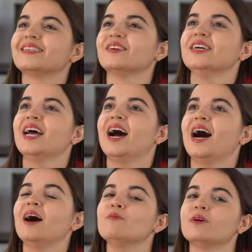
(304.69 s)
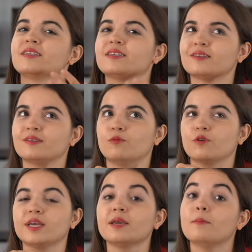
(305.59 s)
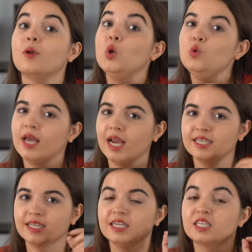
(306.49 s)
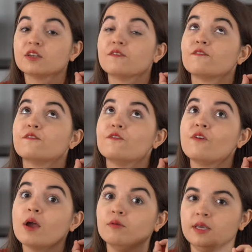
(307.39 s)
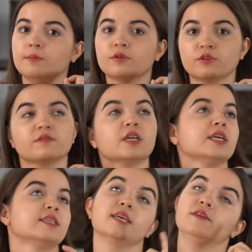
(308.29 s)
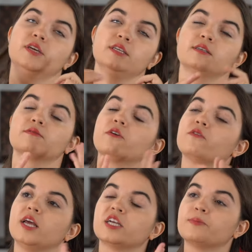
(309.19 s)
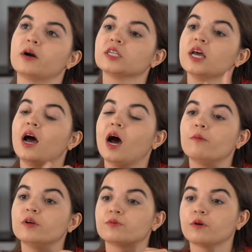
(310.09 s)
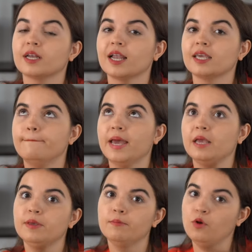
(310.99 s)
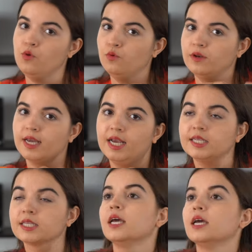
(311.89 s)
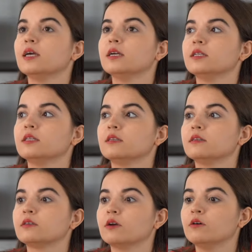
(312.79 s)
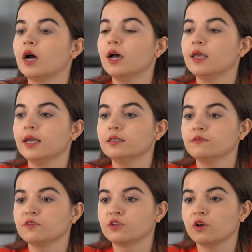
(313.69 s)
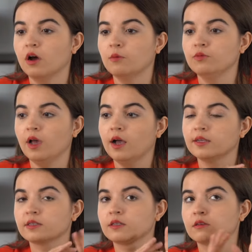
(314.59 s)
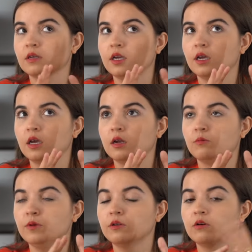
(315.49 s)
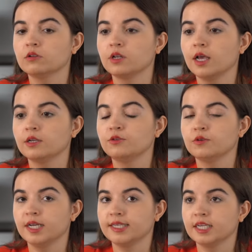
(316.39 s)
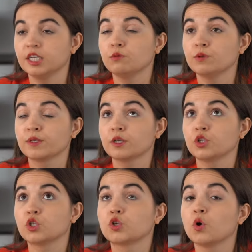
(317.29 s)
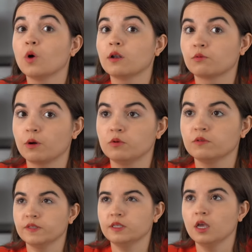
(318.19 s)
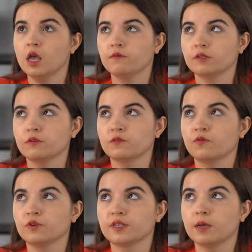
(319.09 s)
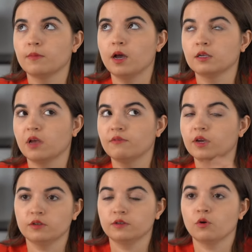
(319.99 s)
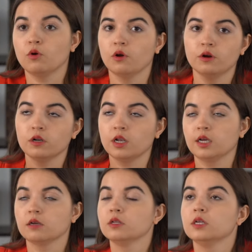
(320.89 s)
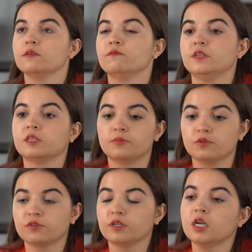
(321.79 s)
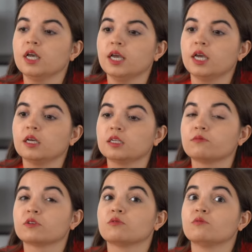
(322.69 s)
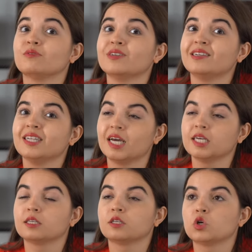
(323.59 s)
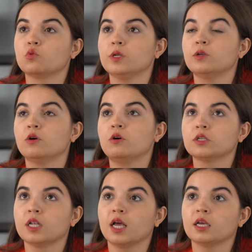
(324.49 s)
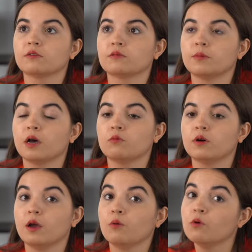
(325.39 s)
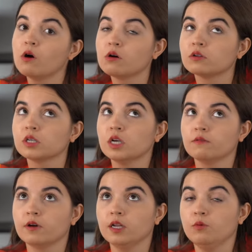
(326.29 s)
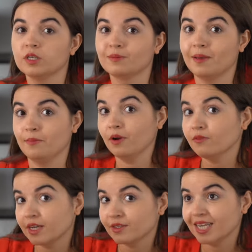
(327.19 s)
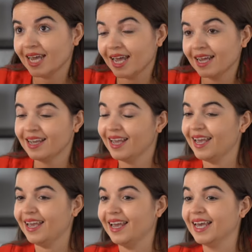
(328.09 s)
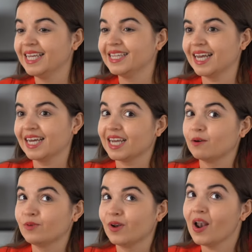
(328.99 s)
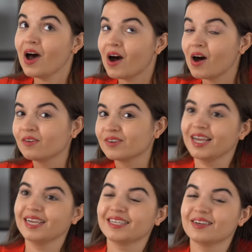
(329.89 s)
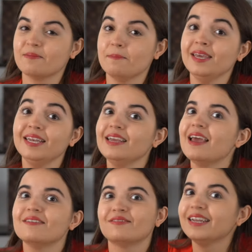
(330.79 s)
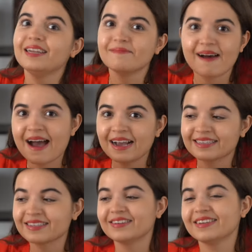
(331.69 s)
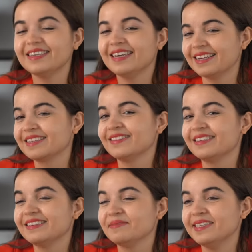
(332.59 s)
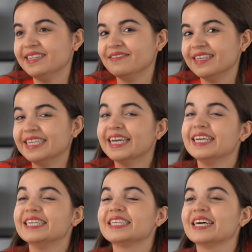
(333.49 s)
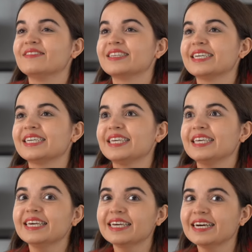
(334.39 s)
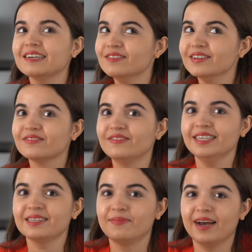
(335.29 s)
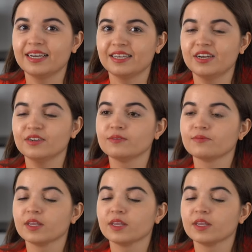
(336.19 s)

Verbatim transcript: So I was wearing blue nails. It's very important that I say this for the next part. I was wearing like baby blue nails. And so I entered the shop, we asked and we talked like to Anaïs. She was so adorable. This was the first time I've ever saw her, like this person, and she was really nice. So we talked like about what I want, that it was my birthday today and that I would love like a mini Evelyne bag. So yes, this is a mini Evelyne. So I was like, yeah, I want this bag, you know.